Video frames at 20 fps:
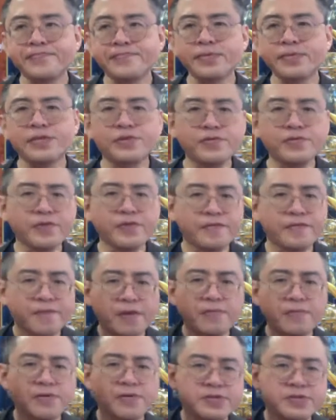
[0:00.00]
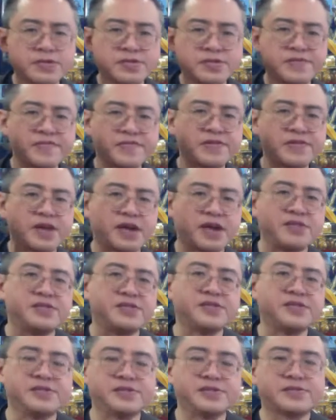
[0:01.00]
So we form all these different
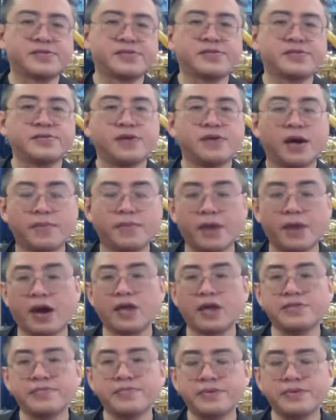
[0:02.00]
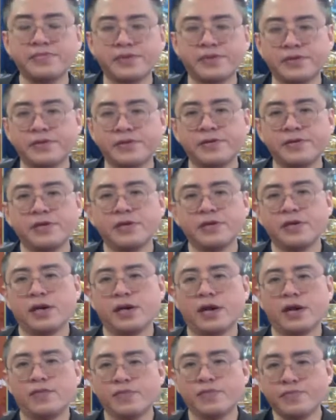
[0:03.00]
ideas about other people,
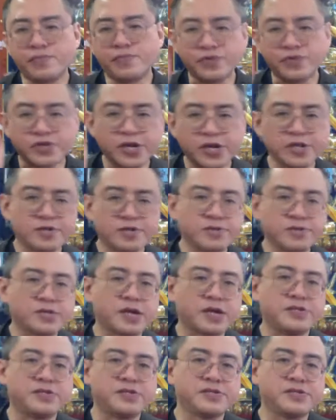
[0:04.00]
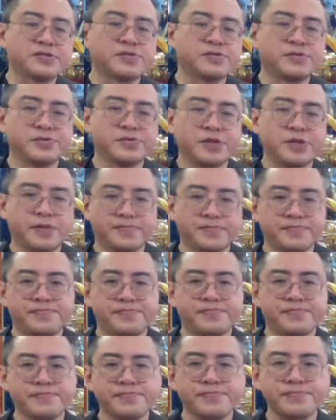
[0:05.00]
and we project those ideas onto them.
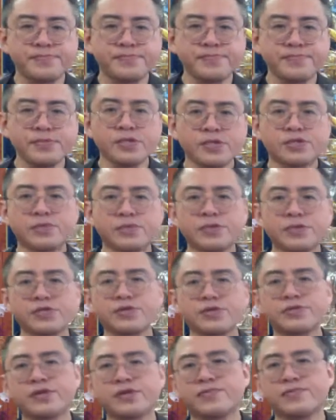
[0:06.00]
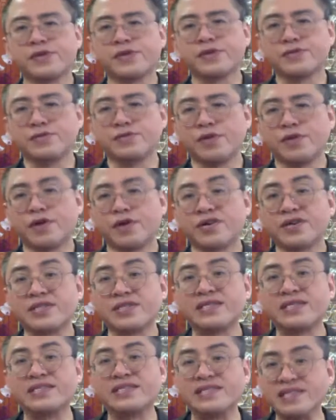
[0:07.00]
So much so that we are no longer
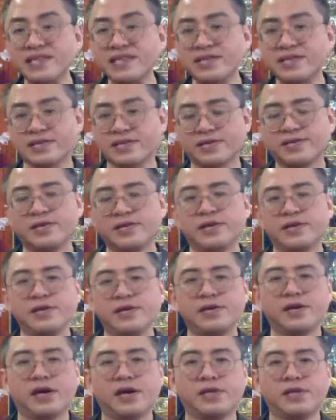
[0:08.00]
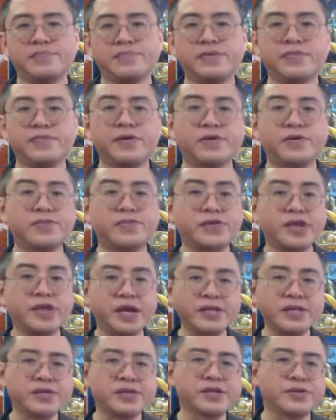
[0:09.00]
seeing other people or
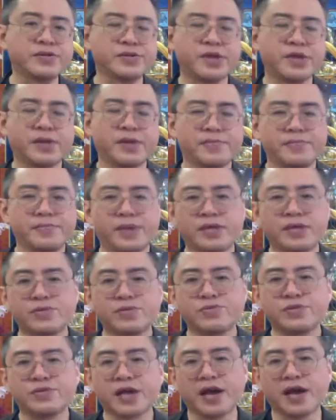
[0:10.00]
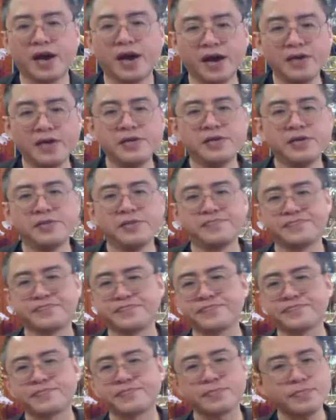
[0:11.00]
relating to them as who they are,
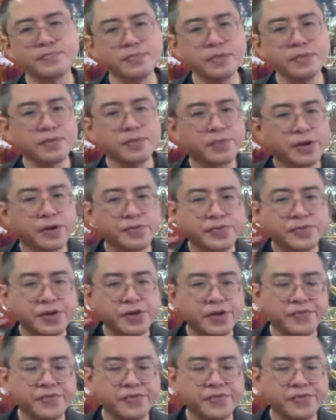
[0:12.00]
but we are